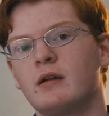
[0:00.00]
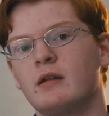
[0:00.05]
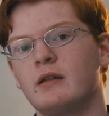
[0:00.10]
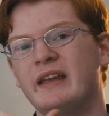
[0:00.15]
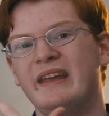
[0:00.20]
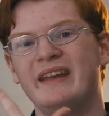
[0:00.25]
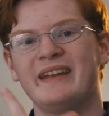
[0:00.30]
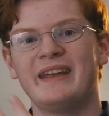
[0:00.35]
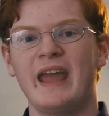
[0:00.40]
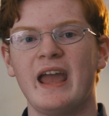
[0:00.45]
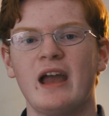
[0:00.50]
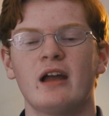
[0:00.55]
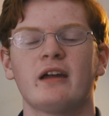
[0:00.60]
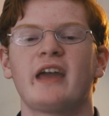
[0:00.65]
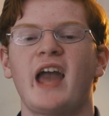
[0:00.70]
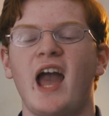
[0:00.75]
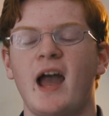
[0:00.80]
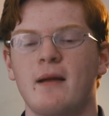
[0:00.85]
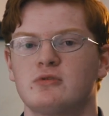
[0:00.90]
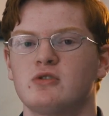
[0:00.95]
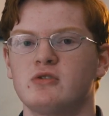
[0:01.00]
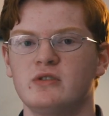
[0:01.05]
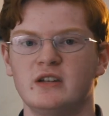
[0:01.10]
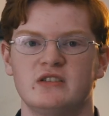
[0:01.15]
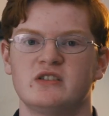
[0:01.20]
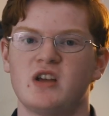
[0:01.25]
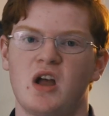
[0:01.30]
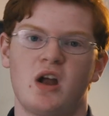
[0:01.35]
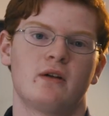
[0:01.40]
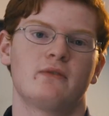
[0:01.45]
it can't capture the
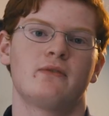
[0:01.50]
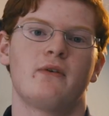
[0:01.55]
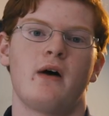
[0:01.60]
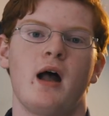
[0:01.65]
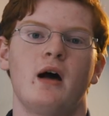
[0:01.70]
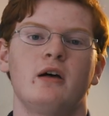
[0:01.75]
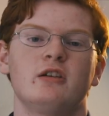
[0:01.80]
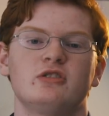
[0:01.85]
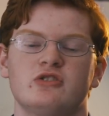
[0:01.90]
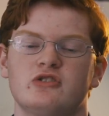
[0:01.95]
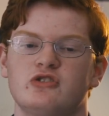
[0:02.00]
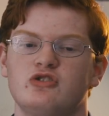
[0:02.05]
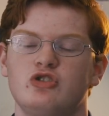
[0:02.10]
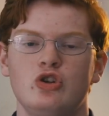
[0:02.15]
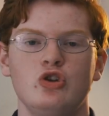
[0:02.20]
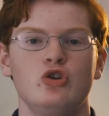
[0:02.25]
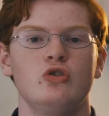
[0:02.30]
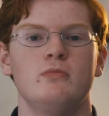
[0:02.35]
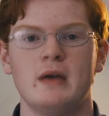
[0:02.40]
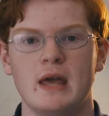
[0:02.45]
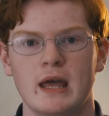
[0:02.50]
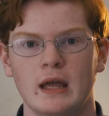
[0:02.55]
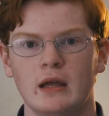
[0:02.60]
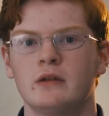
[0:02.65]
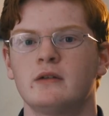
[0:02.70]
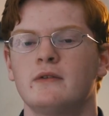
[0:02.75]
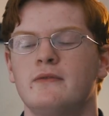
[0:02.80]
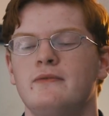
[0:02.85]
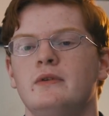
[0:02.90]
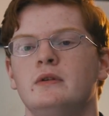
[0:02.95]
entire file. It's just too
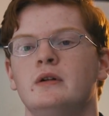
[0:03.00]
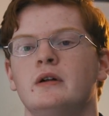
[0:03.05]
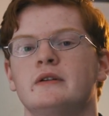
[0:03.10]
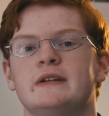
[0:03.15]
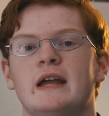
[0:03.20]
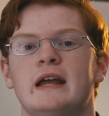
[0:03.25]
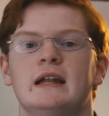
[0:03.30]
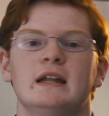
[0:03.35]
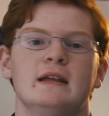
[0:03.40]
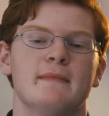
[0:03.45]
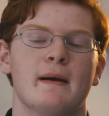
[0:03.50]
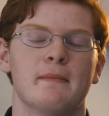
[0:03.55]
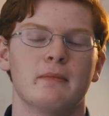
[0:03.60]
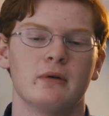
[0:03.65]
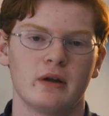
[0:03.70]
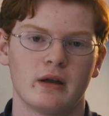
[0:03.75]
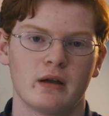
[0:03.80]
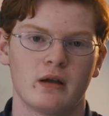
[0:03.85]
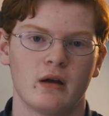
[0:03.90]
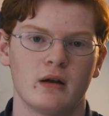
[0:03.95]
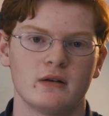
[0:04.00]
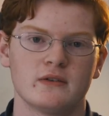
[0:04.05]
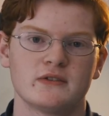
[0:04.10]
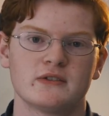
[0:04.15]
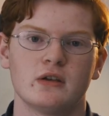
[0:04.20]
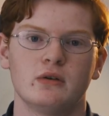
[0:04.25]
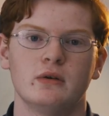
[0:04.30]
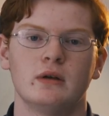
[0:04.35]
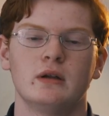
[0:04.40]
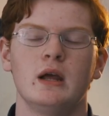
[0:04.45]
big to fit onto any memory card,
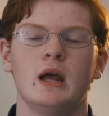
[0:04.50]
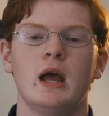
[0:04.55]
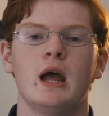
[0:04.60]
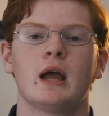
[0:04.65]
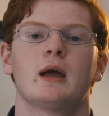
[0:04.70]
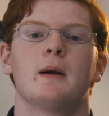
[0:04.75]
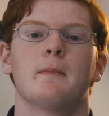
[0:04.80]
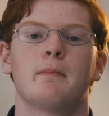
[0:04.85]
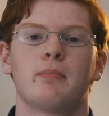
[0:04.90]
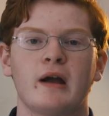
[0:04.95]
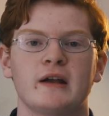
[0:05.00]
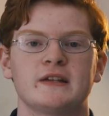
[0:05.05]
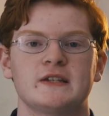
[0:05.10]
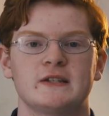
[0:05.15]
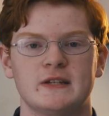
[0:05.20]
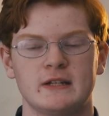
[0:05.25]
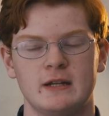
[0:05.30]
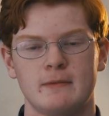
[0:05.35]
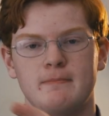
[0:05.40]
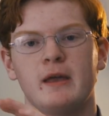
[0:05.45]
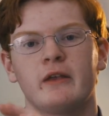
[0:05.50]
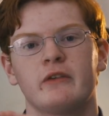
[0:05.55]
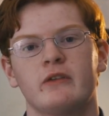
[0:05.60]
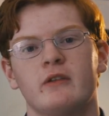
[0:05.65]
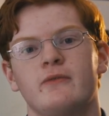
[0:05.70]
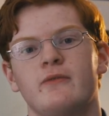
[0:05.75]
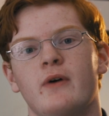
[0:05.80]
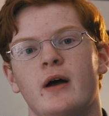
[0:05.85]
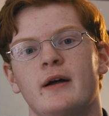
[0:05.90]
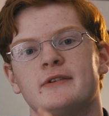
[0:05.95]
so it compresses it. It makes
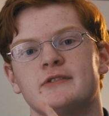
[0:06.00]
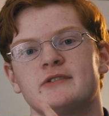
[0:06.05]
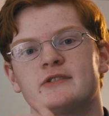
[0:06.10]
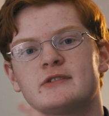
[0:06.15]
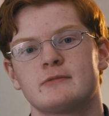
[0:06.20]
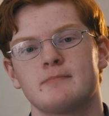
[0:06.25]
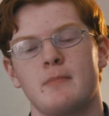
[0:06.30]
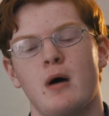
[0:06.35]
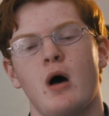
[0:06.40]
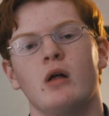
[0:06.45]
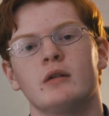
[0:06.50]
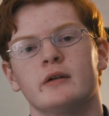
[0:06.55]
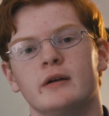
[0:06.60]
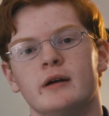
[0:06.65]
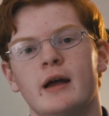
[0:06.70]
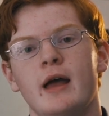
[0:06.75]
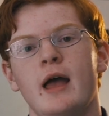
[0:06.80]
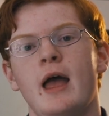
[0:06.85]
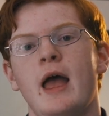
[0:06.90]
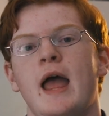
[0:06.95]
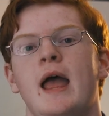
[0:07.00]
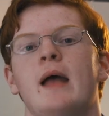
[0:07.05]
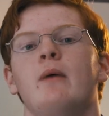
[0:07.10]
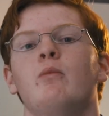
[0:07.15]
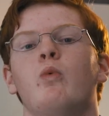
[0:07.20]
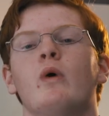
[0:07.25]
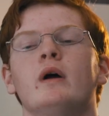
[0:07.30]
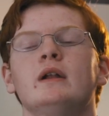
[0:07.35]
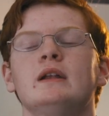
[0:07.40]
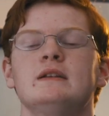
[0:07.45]
the file smaller,
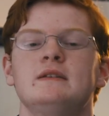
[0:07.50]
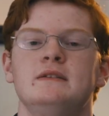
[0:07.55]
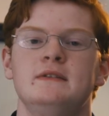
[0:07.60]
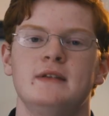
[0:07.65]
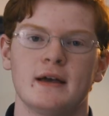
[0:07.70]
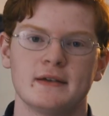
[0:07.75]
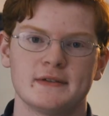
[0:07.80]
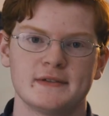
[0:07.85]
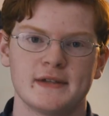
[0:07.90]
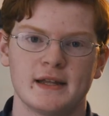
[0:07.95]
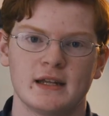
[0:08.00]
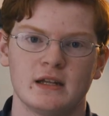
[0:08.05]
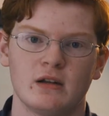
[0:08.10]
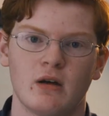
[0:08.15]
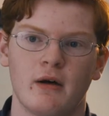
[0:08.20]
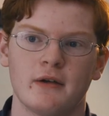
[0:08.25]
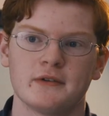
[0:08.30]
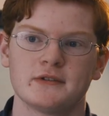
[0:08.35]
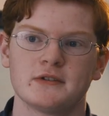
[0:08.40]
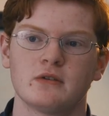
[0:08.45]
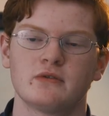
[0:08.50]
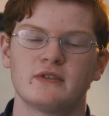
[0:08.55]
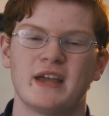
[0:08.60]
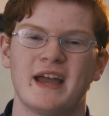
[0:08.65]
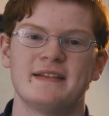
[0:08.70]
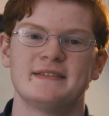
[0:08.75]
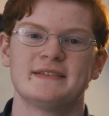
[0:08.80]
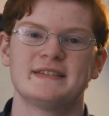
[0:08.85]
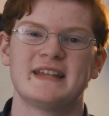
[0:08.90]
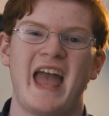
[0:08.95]
and when it does that, it also
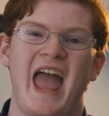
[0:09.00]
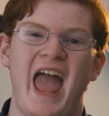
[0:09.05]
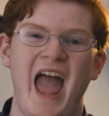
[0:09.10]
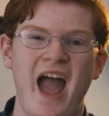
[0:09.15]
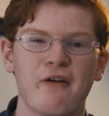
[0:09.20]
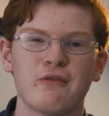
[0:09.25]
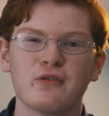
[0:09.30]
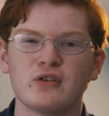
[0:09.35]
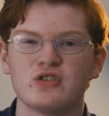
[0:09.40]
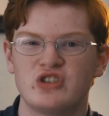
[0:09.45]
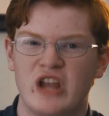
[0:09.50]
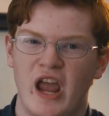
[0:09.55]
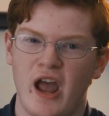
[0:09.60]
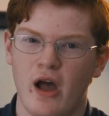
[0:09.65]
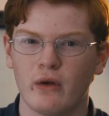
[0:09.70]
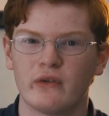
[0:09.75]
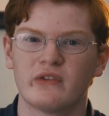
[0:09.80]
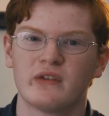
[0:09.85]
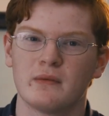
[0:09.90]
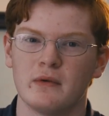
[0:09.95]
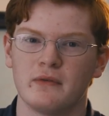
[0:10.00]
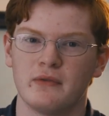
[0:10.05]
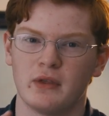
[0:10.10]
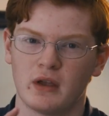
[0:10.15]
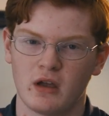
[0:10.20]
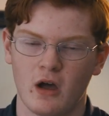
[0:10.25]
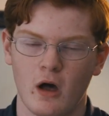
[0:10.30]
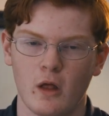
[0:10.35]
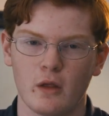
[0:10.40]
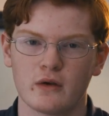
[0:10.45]
tends to average out some of the
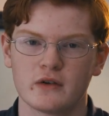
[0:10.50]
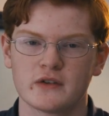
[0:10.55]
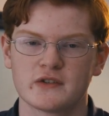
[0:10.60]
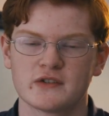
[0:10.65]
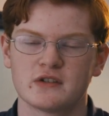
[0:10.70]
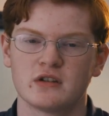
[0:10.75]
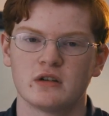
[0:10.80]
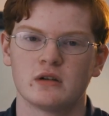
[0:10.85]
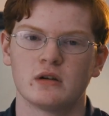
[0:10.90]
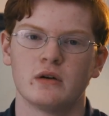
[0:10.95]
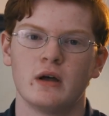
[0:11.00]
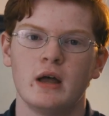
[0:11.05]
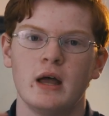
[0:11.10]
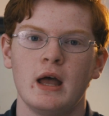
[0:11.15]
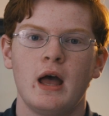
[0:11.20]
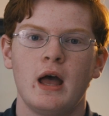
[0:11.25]
colors. So